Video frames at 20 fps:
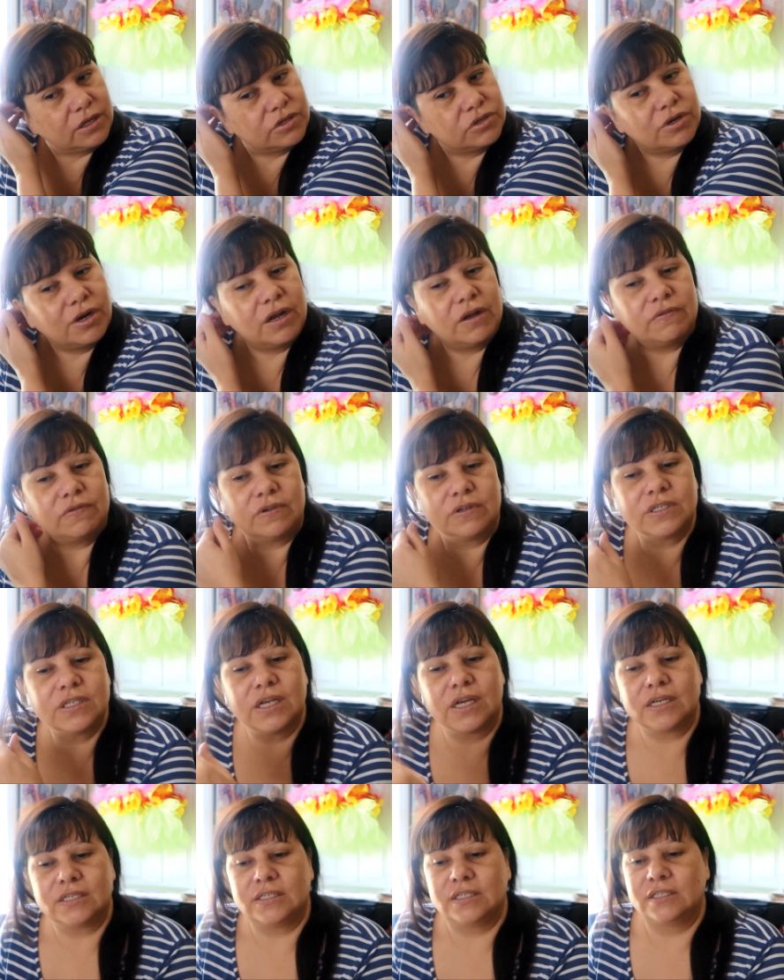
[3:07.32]
travel
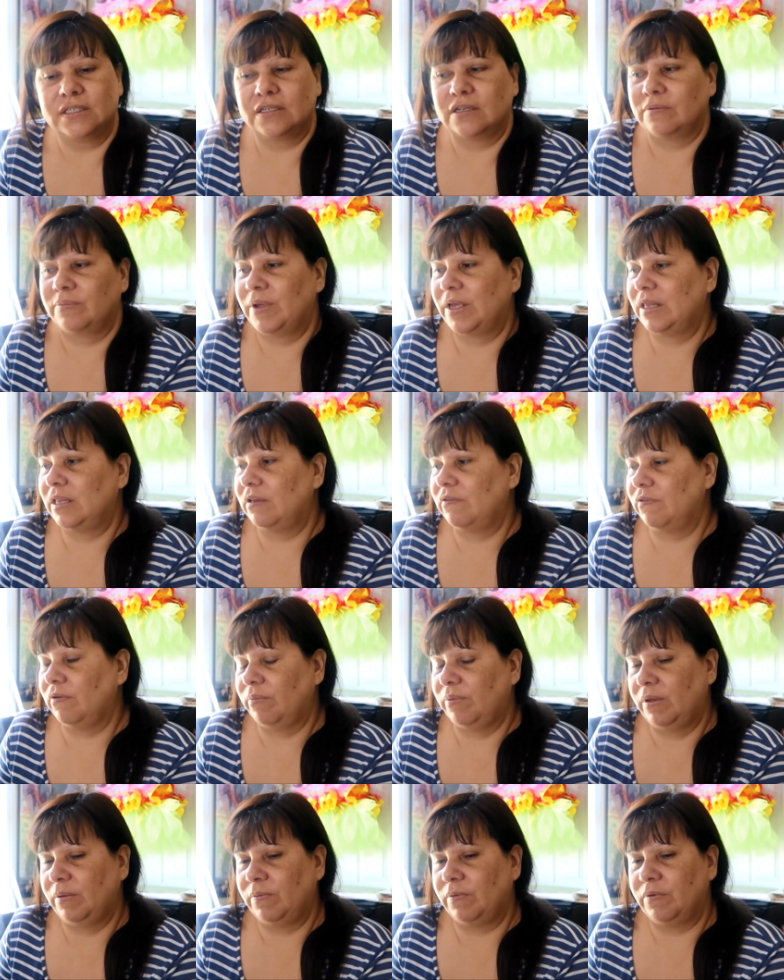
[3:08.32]
sizes are mainly
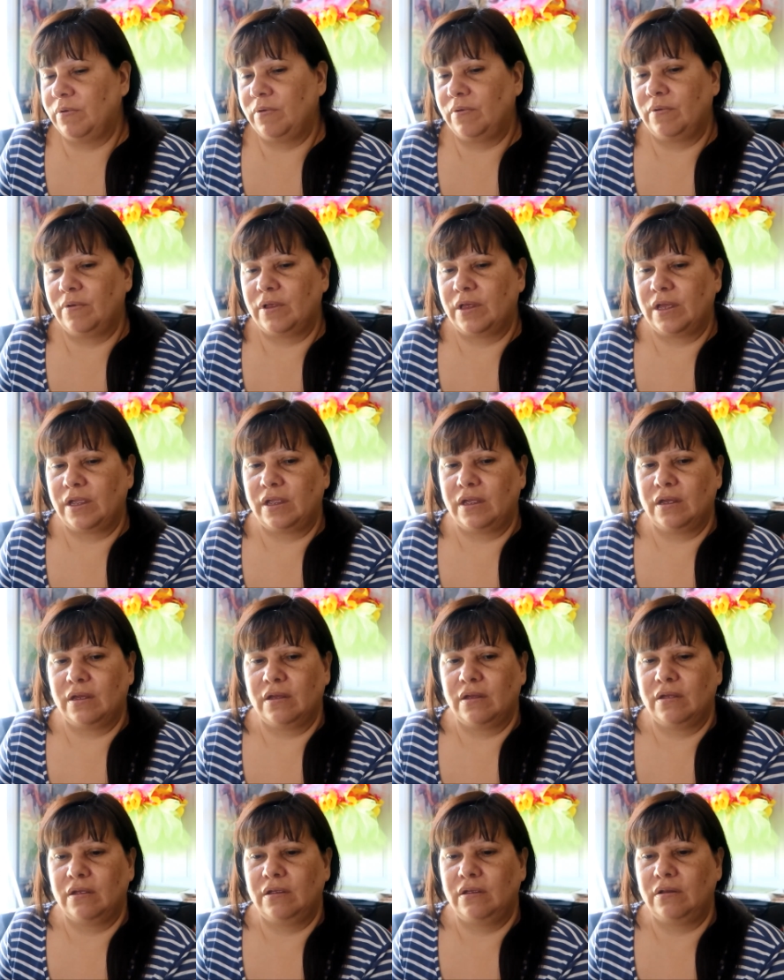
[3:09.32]
for people who like,
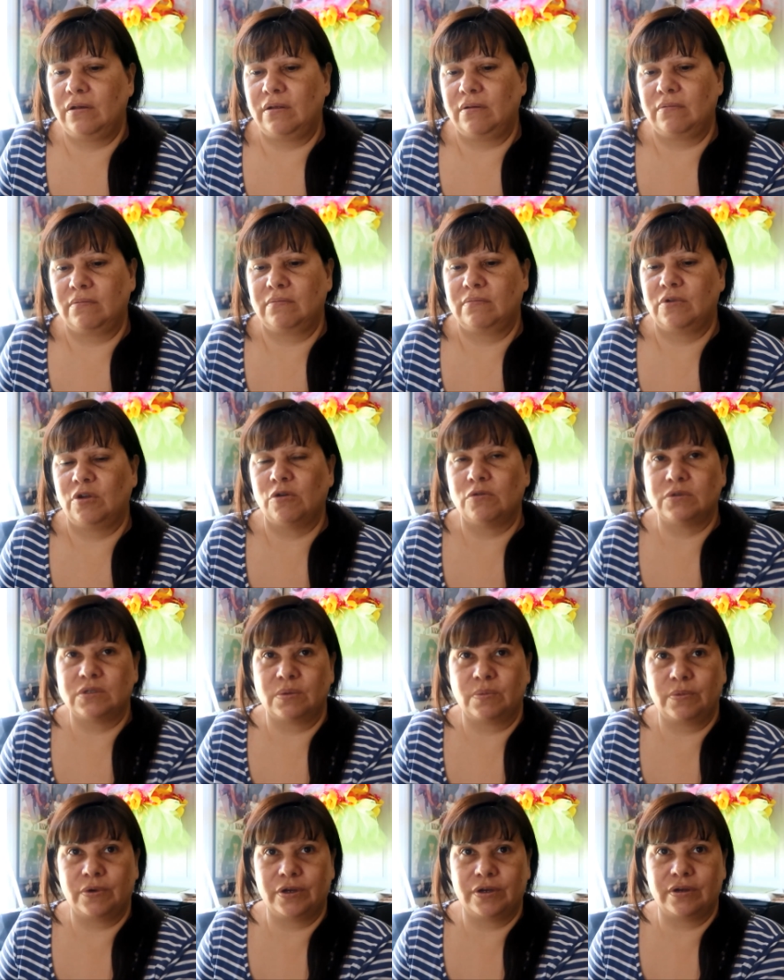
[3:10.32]
you know, go
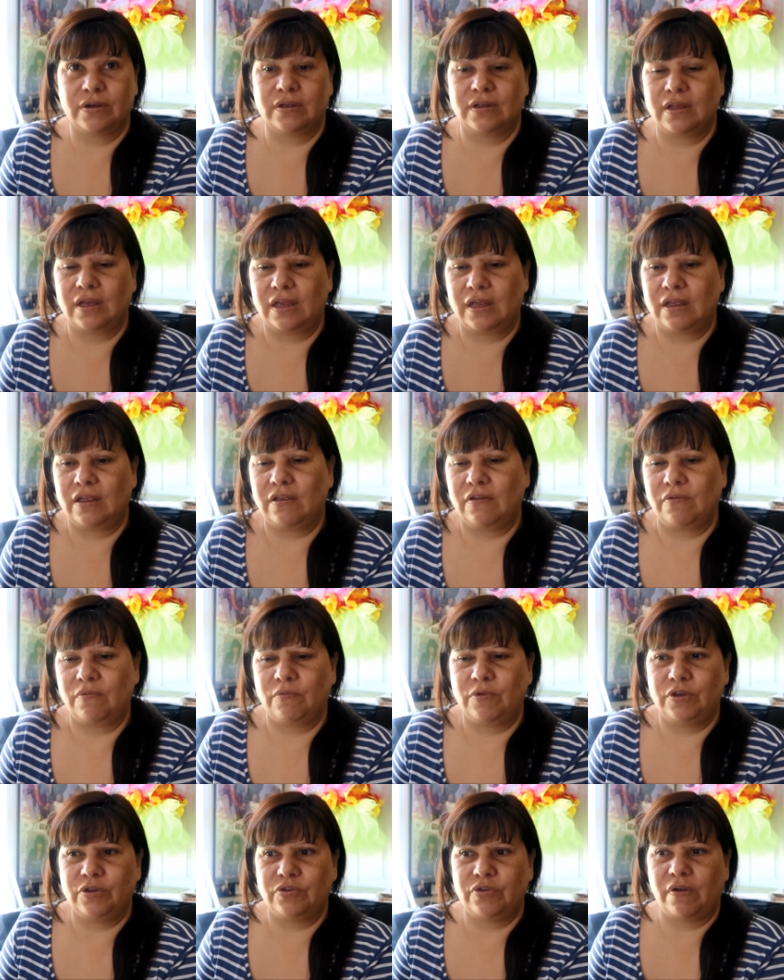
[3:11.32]
somewhere. Like if,
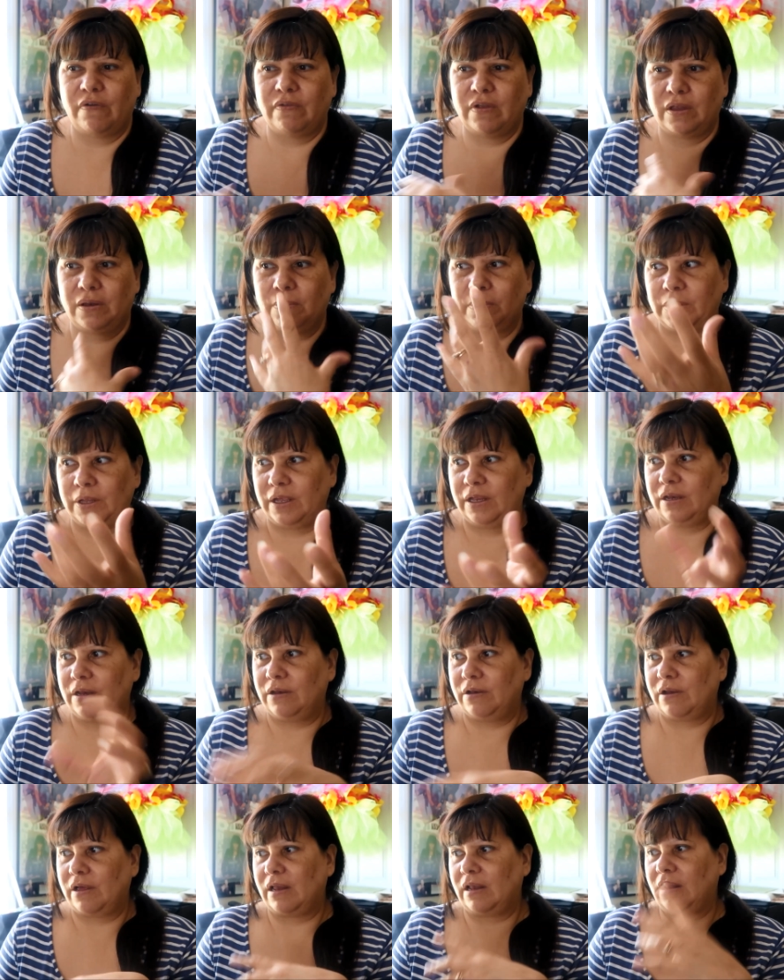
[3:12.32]
when you travel on a plane,
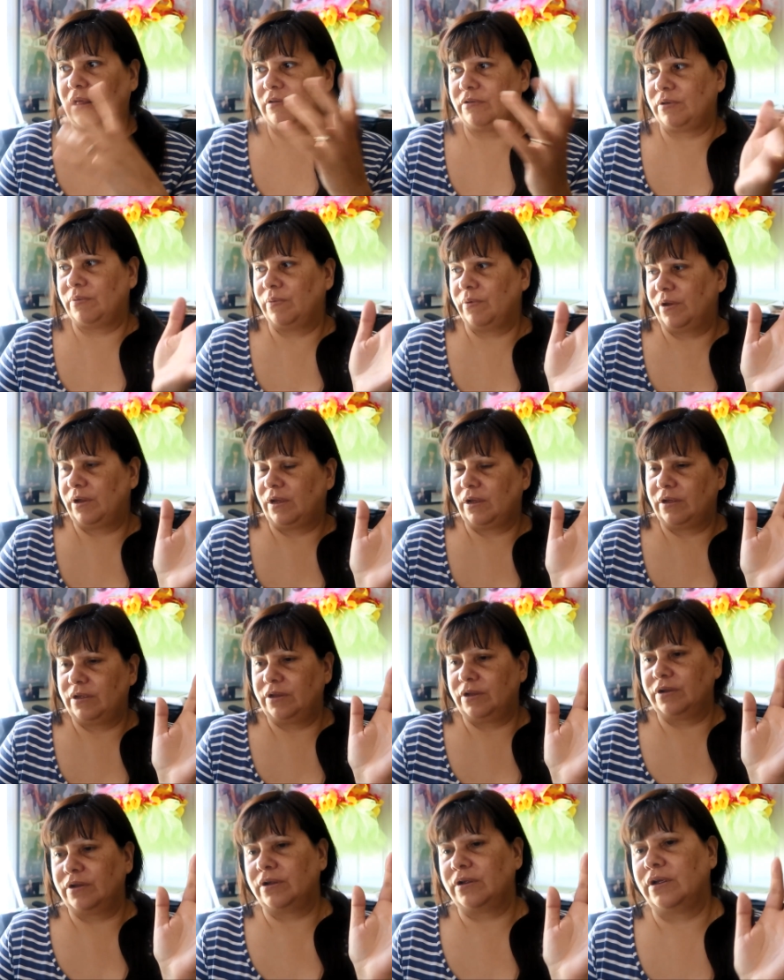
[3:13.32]
you're not allowed to bring all
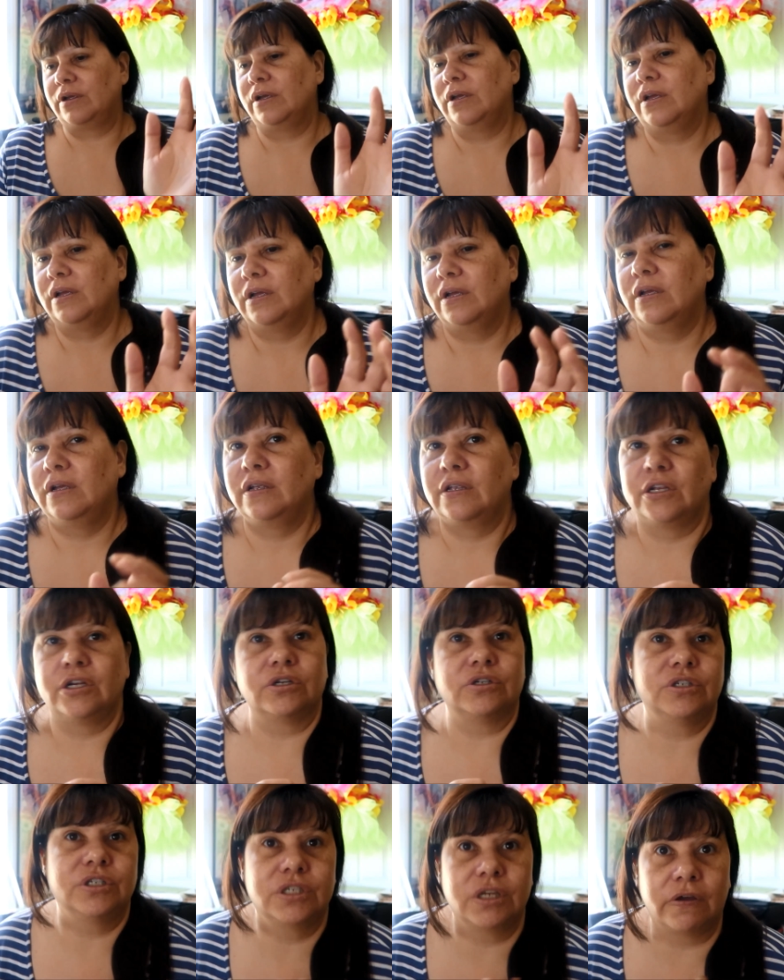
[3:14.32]
your
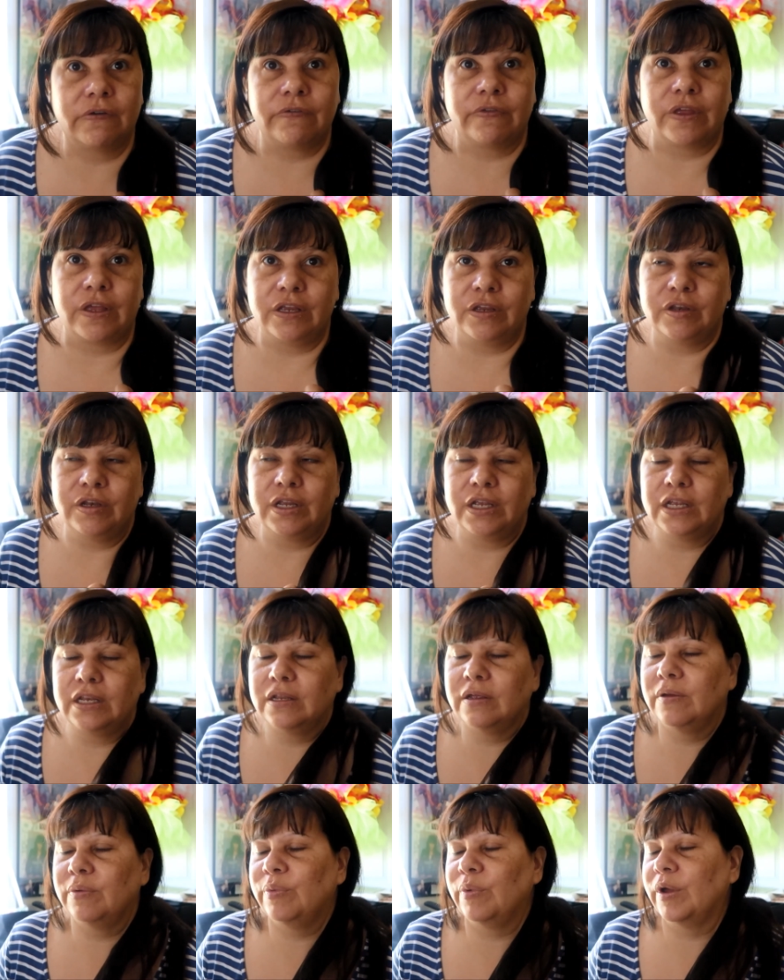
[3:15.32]
stuff that you
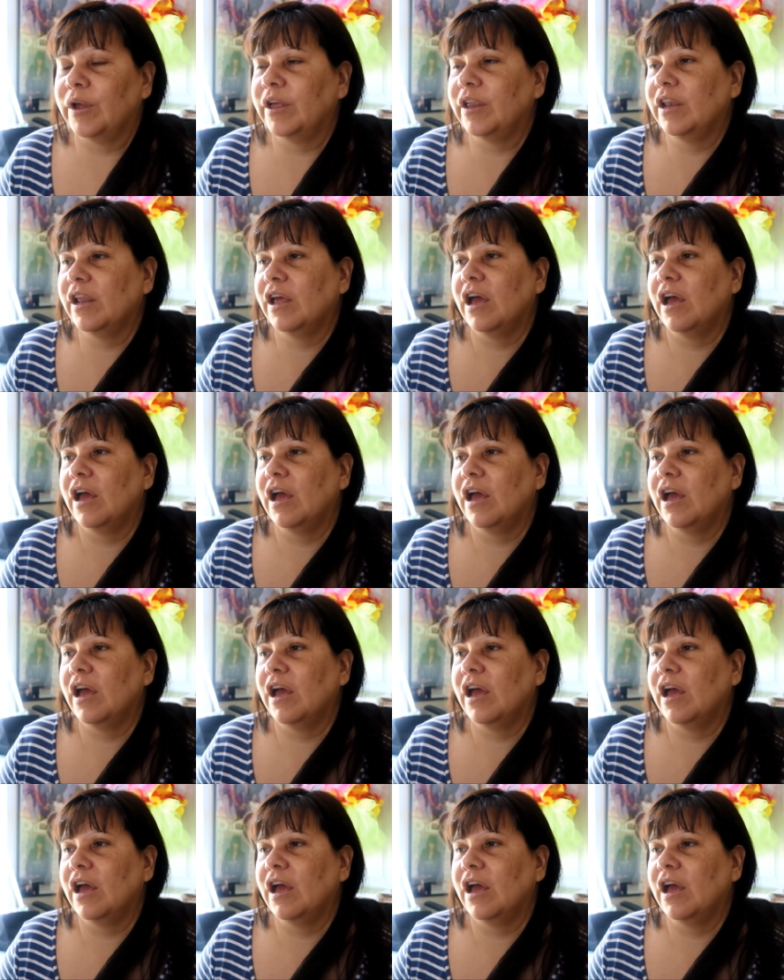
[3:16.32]
need, but.